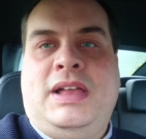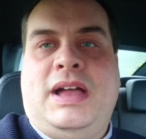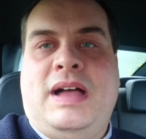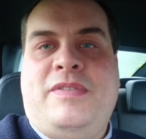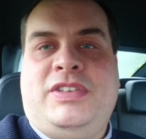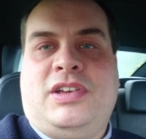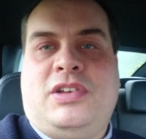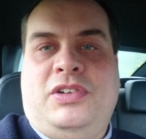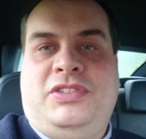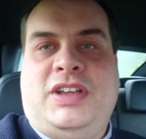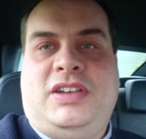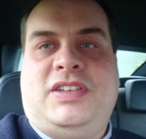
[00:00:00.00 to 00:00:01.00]
There's a
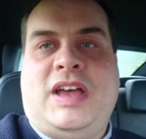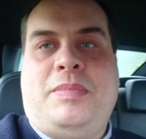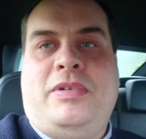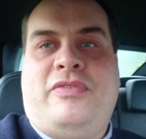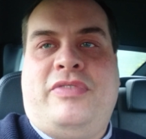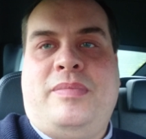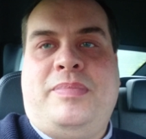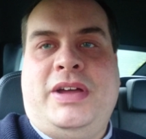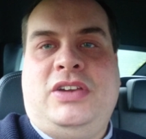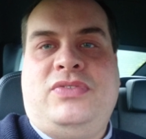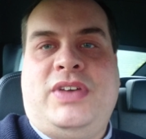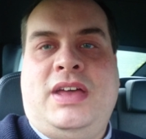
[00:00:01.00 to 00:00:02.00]
contact tab on the front
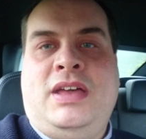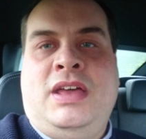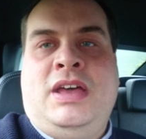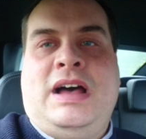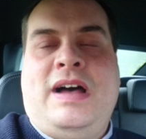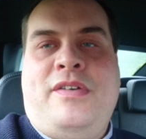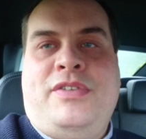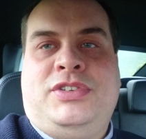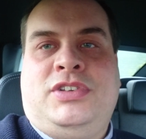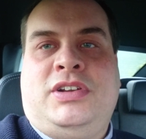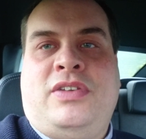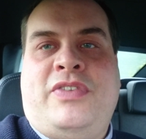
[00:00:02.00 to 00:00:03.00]
page there. I've
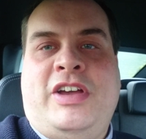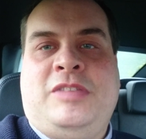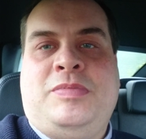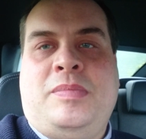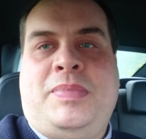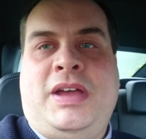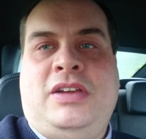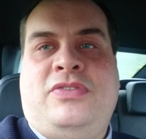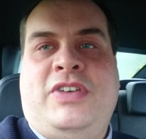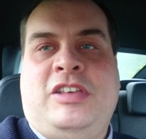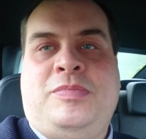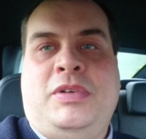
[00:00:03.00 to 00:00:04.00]
also got a Facebook page,
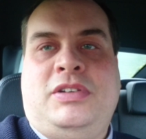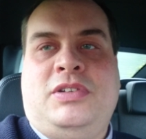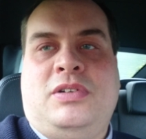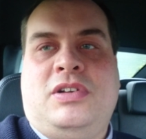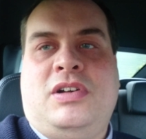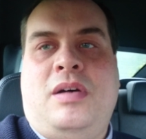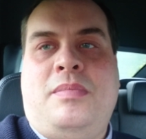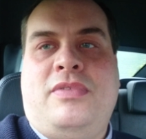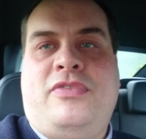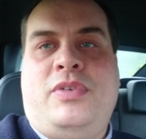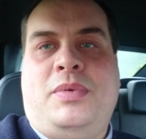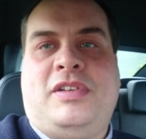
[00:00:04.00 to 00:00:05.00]

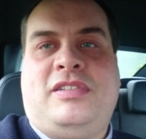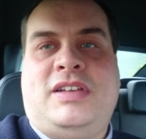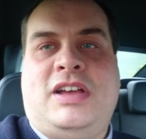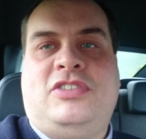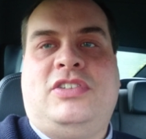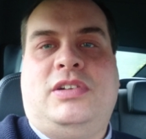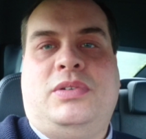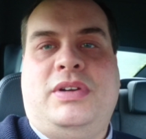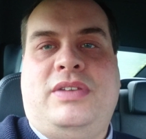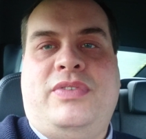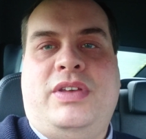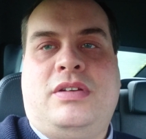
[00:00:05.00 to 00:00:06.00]

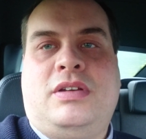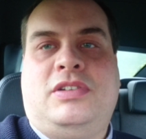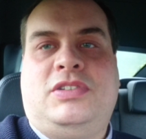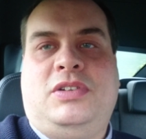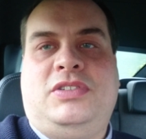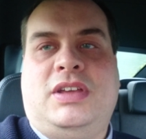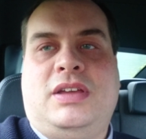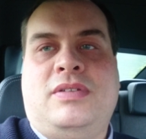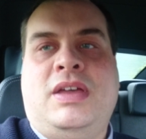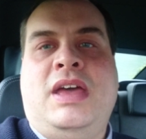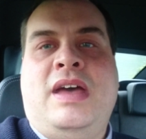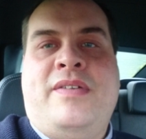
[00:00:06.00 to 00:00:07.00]
facebook.com/Lloyd Vehicle Consulting.
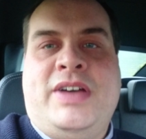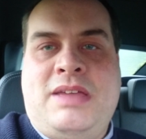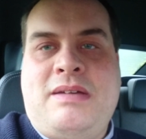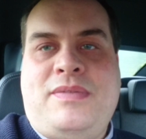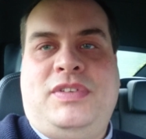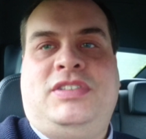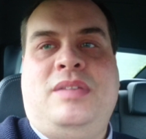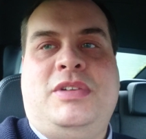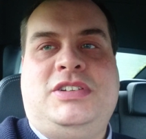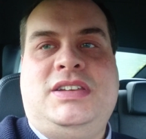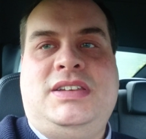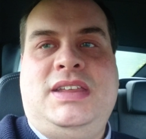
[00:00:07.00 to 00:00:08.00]
Thank you ever so
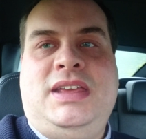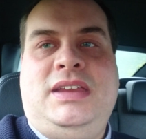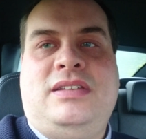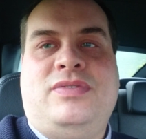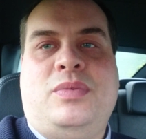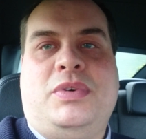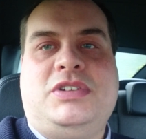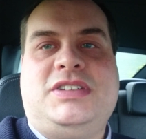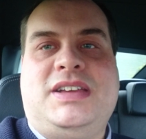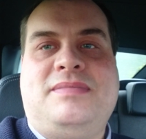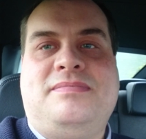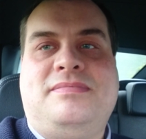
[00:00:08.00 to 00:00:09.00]
much indeed for watching.